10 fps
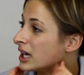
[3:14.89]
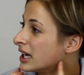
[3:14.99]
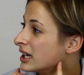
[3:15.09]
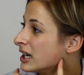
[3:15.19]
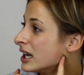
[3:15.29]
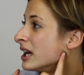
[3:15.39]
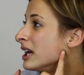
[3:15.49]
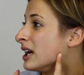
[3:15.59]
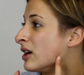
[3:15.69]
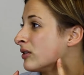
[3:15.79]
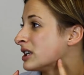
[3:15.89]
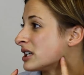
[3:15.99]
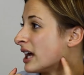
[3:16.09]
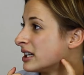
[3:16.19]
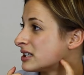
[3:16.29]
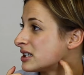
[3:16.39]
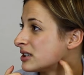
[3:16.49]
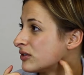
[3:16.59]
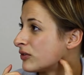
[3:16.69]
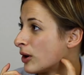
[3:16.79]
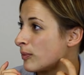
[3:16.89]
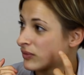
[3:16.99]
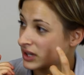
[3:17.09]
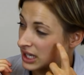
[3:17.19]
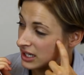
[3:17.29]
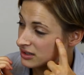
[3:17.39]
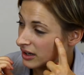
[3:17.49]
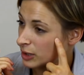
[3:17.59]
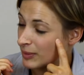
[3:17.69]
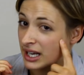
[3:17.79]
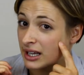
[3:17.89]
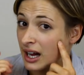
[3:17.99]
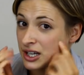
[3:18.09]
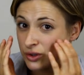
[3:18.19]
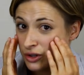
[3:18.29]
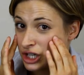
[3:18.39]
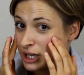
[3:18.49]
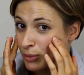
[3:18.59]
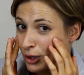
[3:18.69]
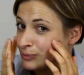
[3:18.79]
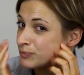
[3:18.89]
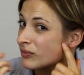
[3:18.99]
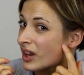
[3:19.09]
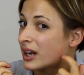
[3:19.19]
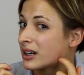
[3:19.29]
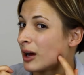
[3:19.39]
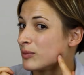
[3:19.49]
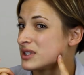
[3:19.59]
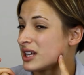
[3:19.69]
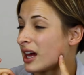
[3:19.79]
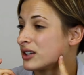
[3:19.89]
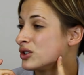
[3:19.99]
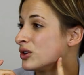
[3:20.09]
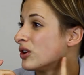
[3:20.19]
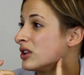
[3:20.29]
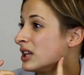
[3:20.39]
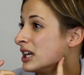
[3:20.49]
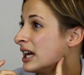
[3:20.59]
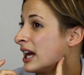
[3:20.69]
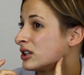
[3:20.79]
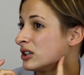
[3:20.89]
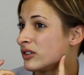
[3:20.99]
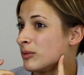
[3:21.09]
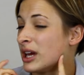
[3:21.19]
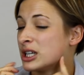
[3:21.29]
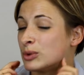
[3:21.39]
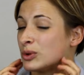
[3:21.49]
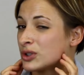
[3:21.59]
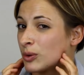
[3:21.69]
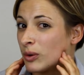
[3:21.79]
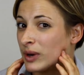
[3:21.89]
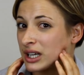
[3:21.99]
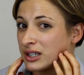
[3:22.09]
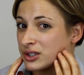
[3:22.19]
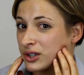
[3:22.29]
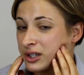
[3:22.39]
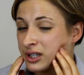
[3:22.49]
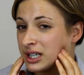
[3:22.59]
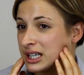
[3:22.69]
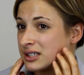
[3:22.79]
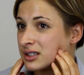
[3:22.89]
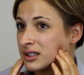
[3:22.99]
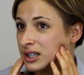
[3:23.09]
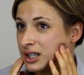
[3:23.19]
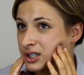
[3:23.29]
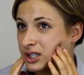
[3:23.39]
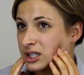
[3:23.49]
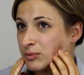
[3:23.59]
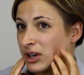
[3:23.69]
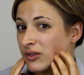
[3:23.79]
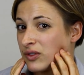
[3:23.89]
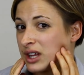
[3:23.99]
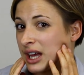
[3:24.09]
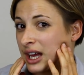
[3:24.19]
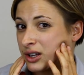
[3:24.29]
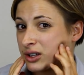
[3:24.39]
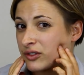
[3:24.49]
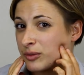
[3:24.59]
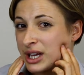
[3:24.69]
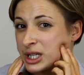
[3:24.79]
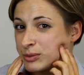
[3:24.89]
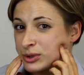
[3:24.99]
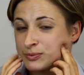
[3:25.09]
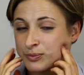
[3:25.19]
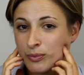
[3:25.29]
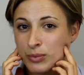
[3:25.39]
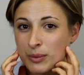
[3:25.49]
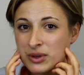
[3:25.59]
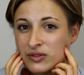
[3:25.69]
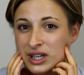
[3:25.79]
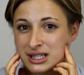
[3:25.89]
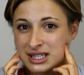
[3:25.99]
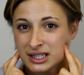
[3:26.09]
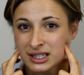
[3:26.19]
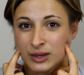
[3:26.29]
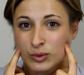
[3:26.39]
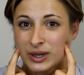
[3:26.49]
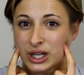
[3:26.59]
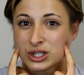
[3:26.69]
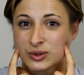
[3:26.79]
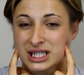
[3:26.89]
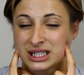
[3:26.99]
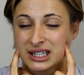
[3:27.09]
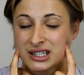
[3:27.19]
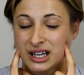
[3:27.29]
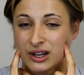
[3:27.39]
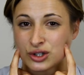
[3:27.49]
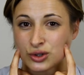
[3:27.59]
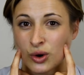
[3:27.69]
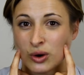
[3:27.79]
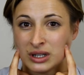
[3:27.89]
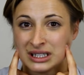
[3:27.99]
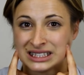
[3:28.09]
it originates from the zygomatic arch or the cheekbone and comes down to the angle of the mandible. So what we're going to do is just above the angle of the mandible, pop your fingers in, and what we're going to do is clench our jaw